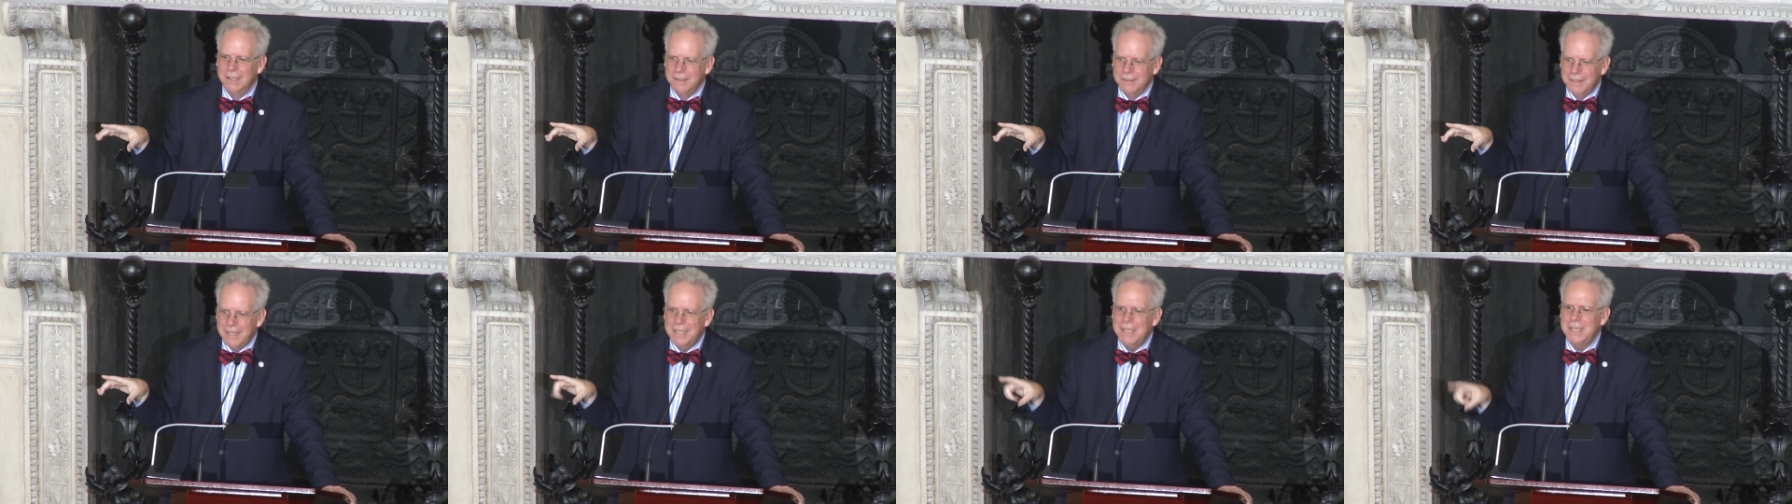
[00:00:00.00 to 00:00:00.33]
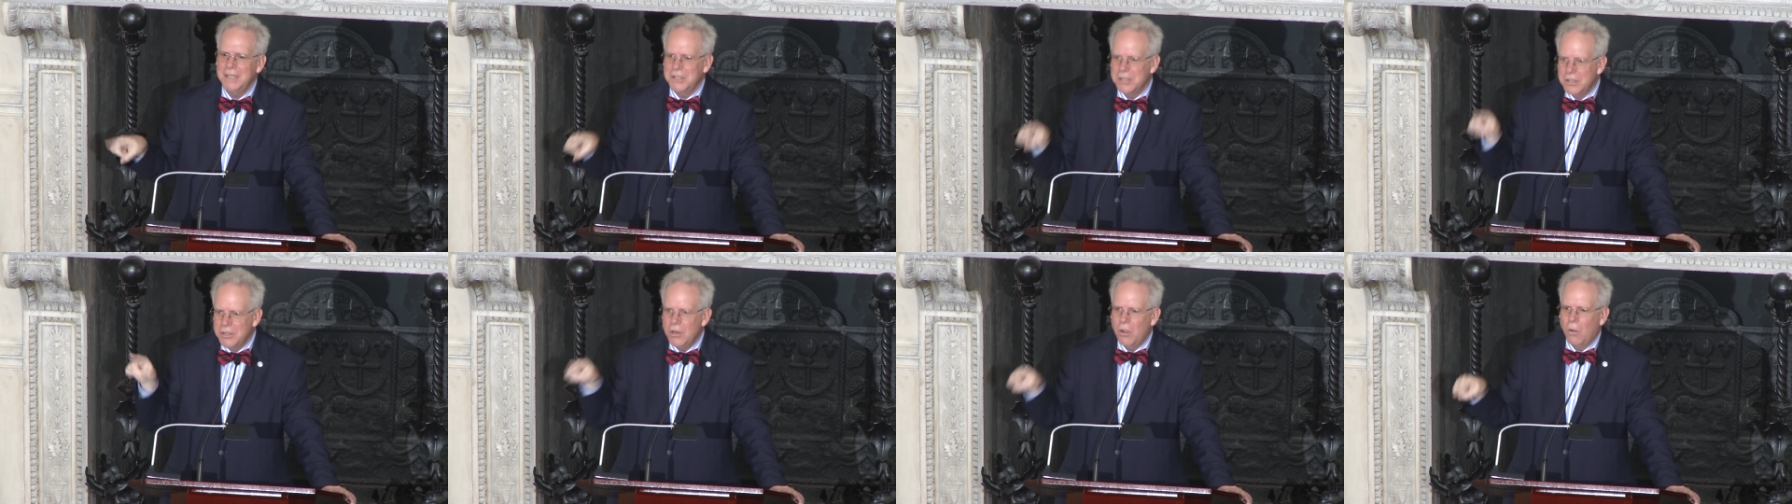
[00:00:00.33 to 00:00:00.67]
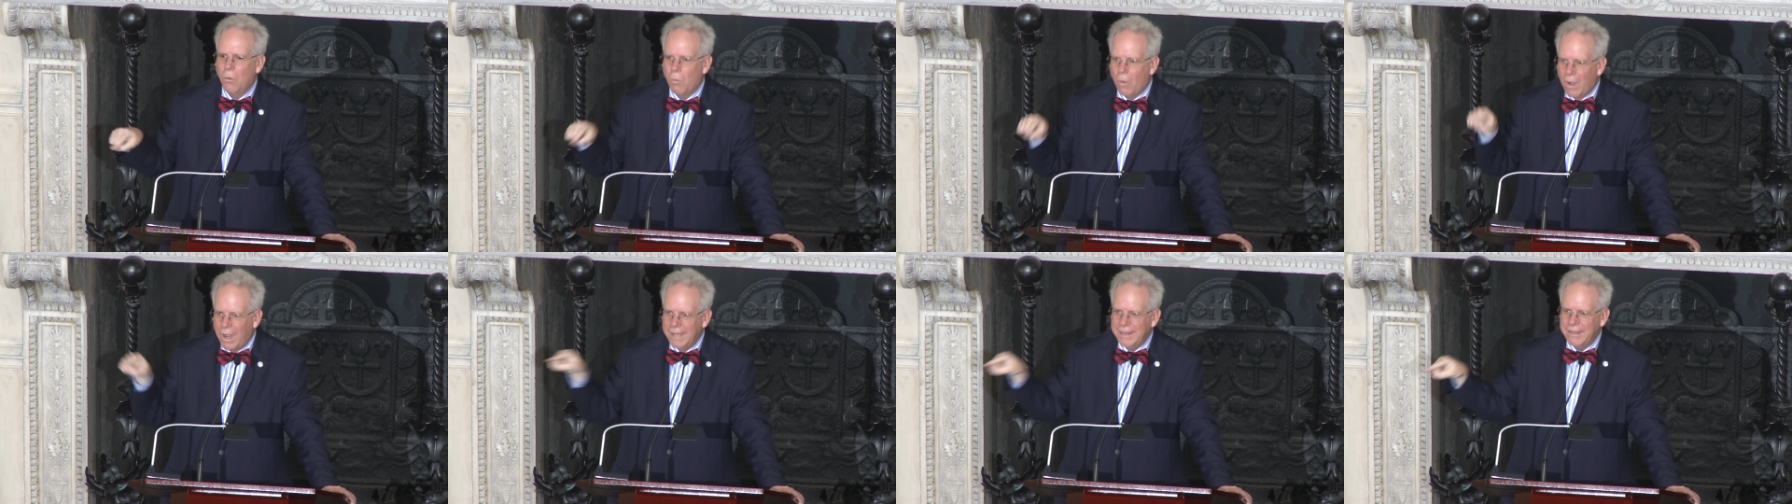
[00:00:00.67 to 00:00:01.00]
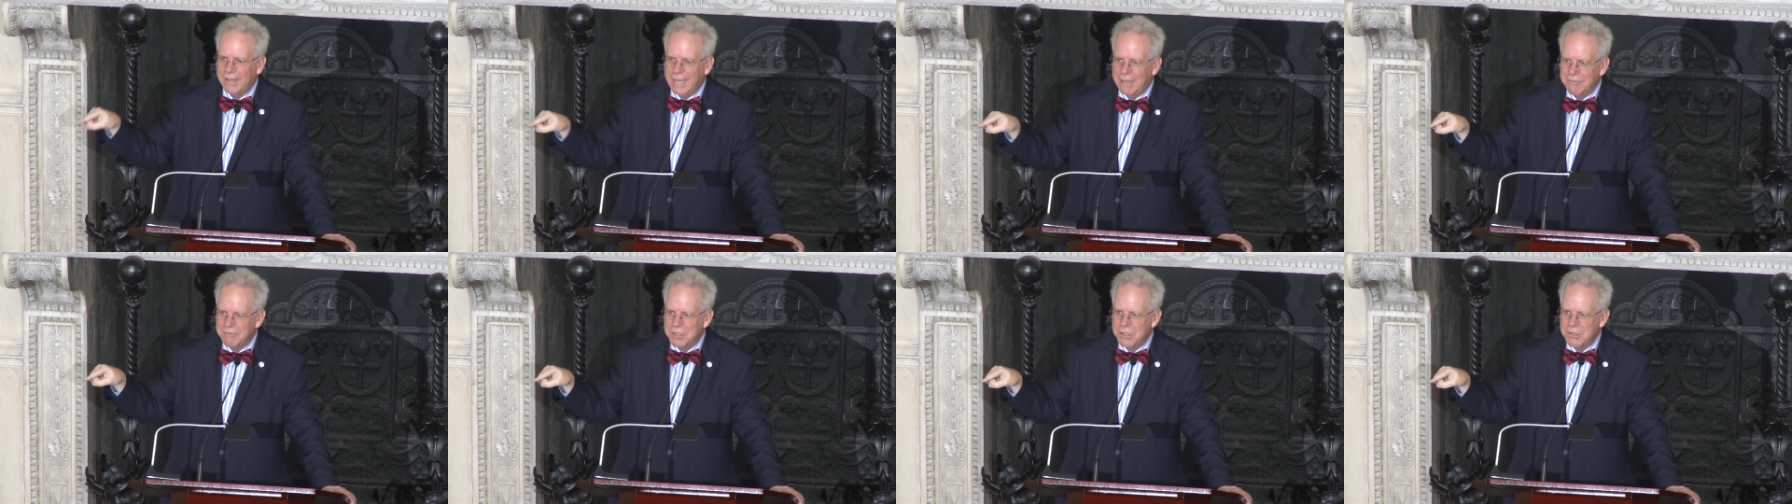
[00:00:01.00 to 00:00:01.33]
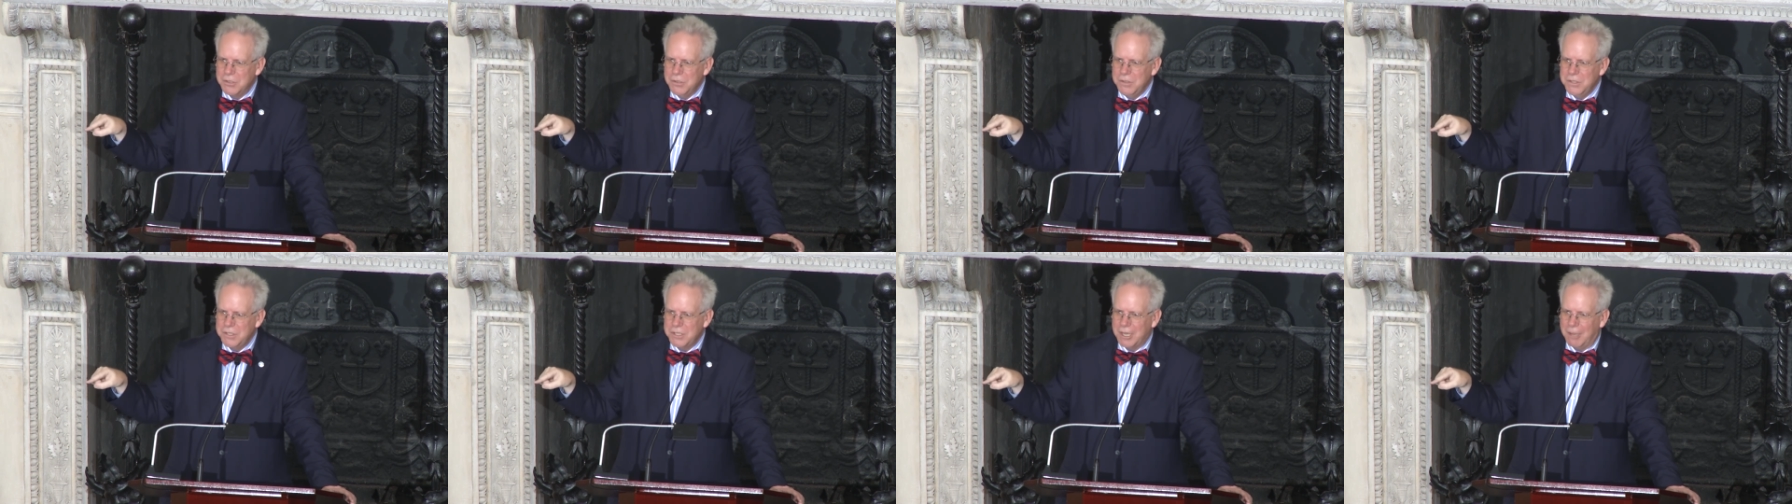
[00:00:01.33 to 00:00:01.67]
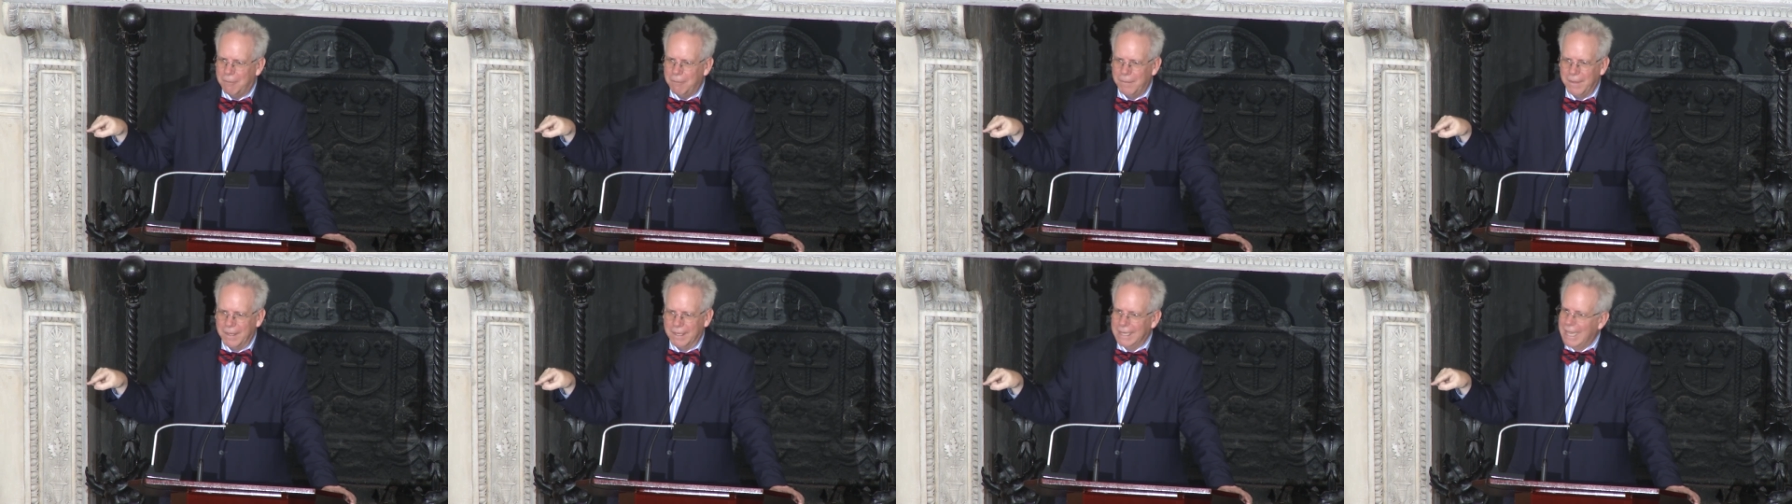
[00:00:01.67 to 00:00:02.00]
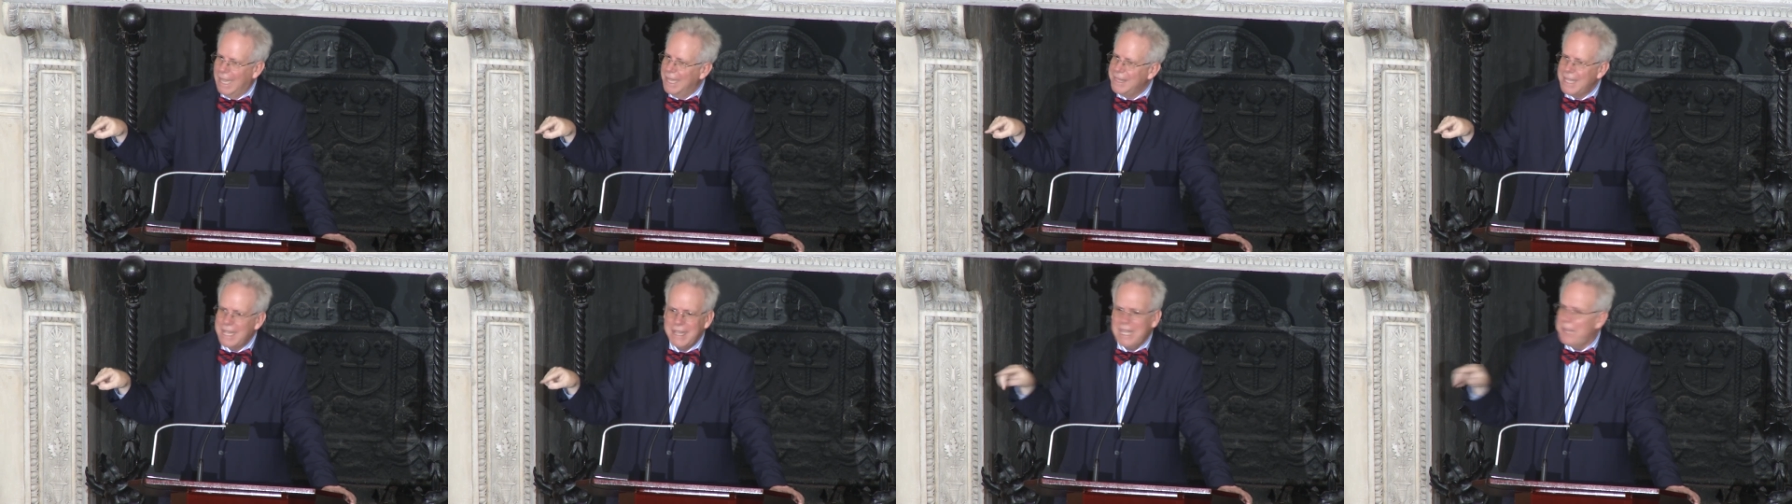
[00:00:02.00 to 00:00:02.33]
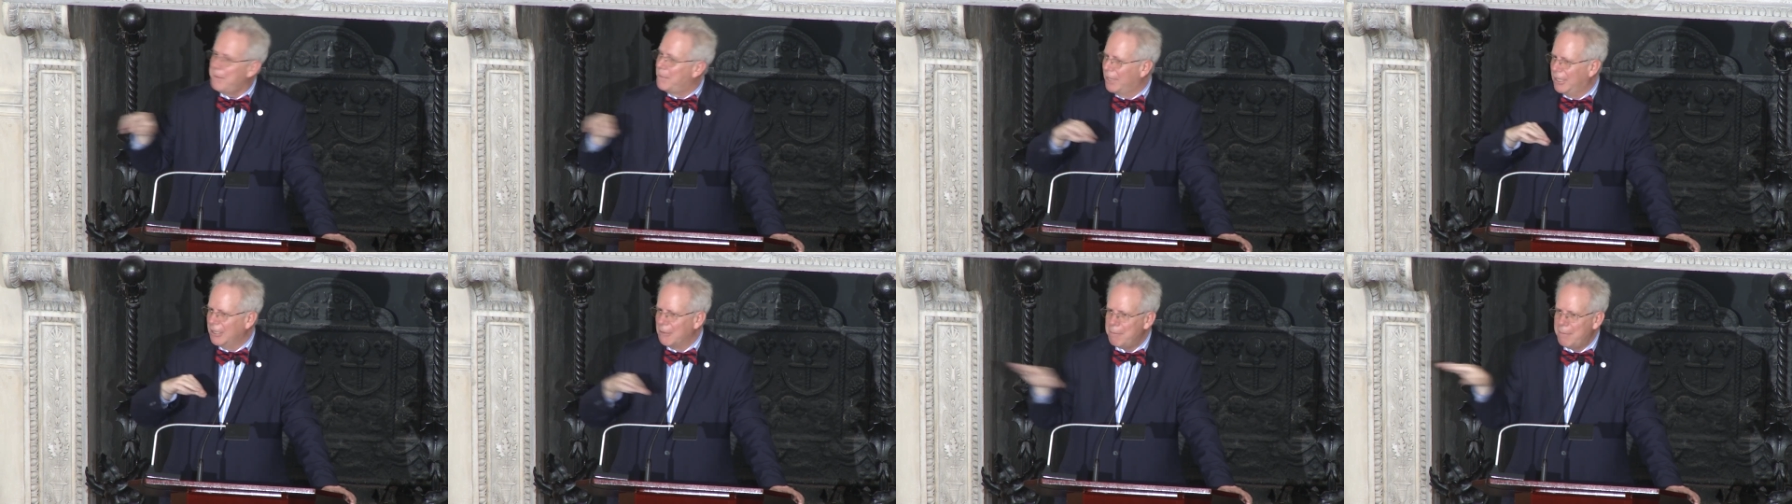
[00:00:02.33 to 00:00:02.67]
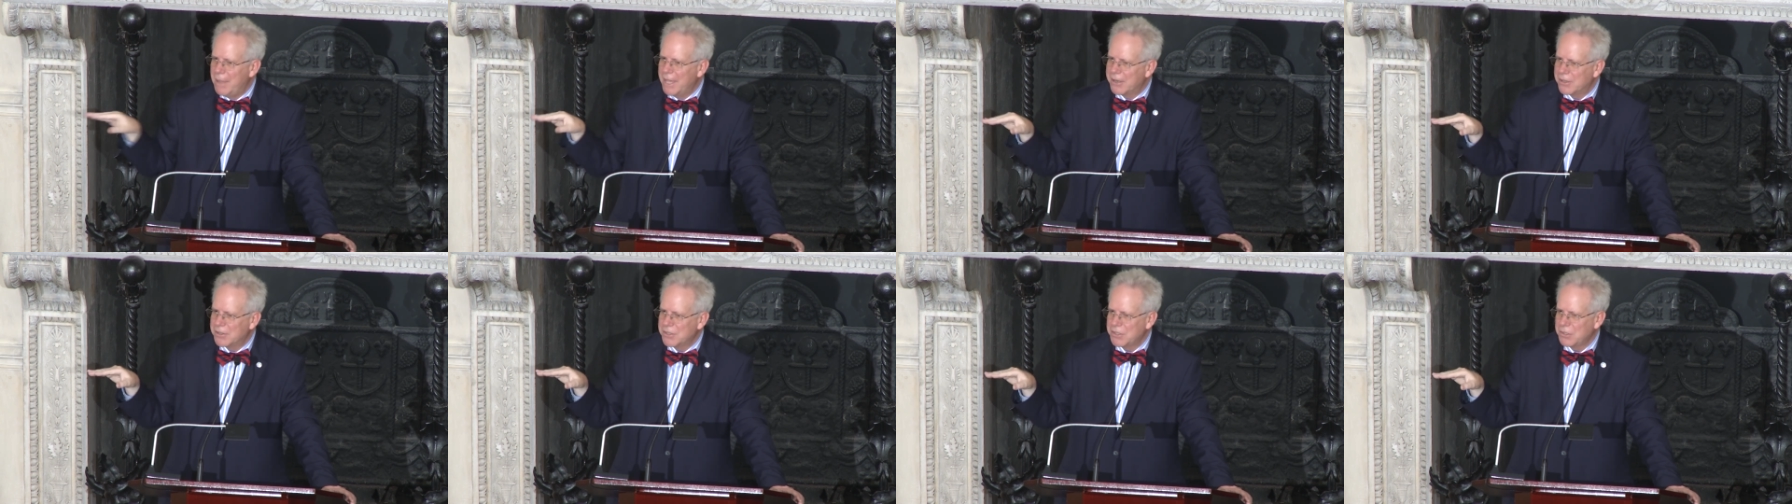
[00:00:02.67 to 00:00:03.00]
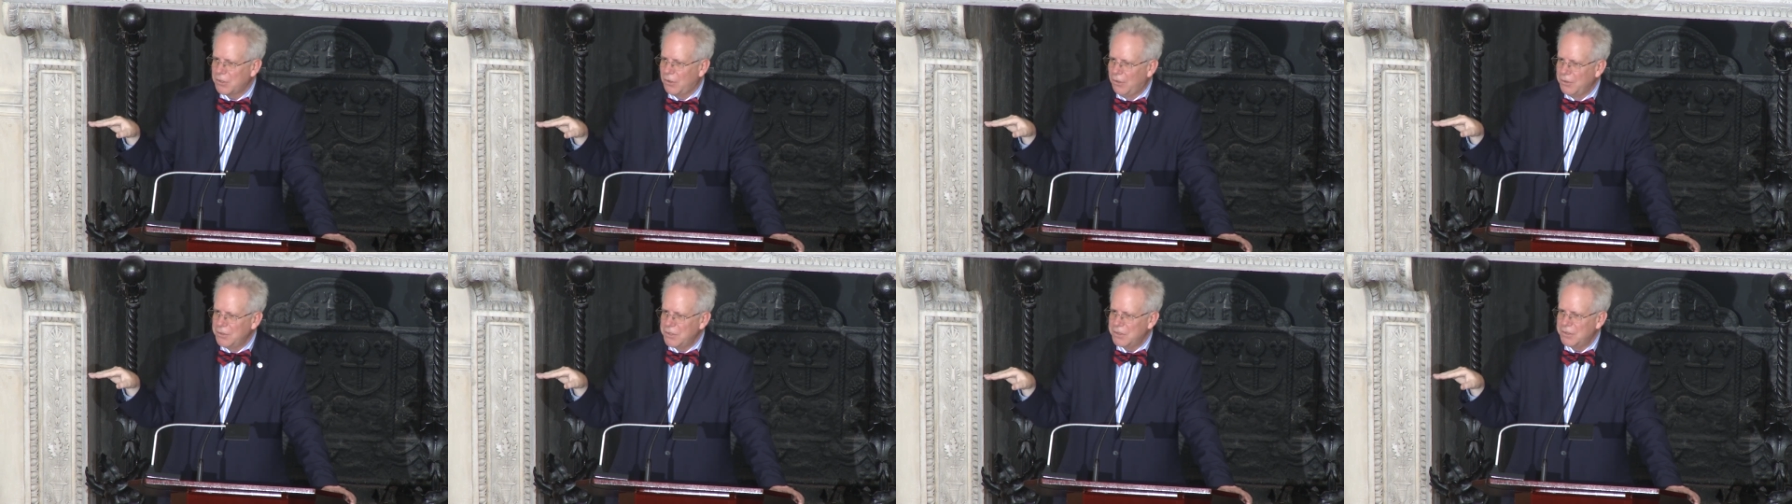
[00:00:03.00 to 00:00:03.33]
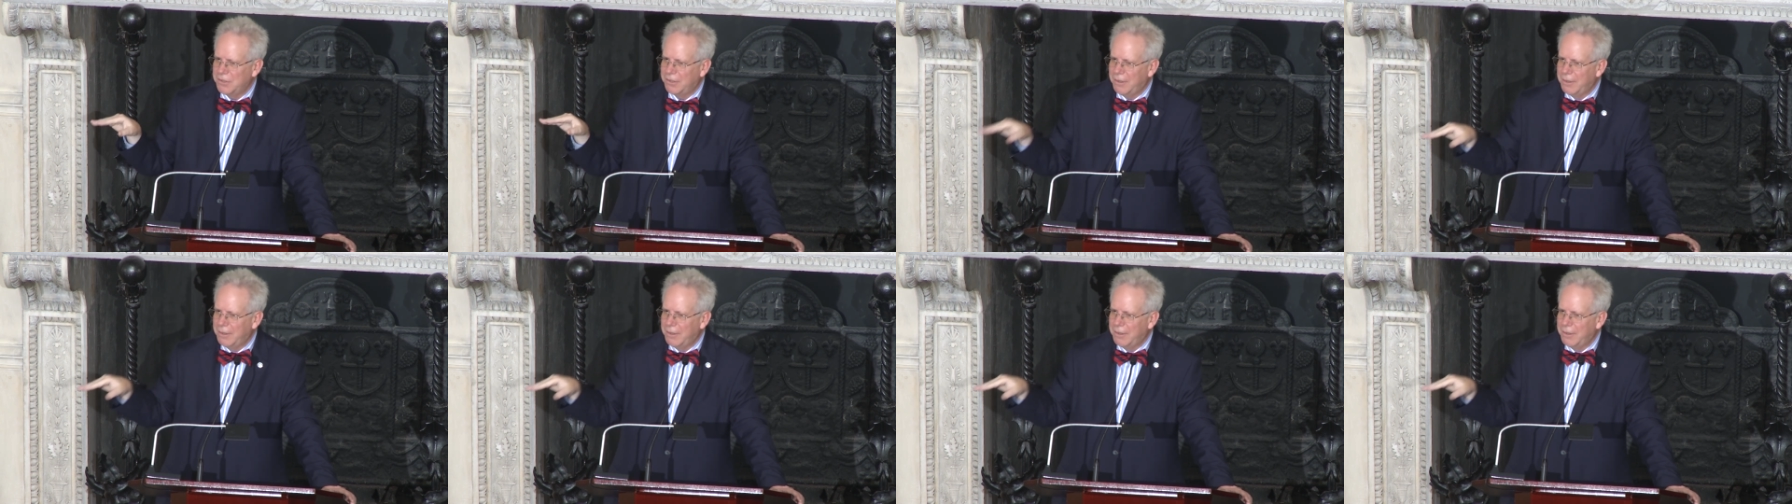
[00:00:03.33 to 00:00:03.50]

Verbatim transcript: They need to know why they have to do something. And then they become better soldiers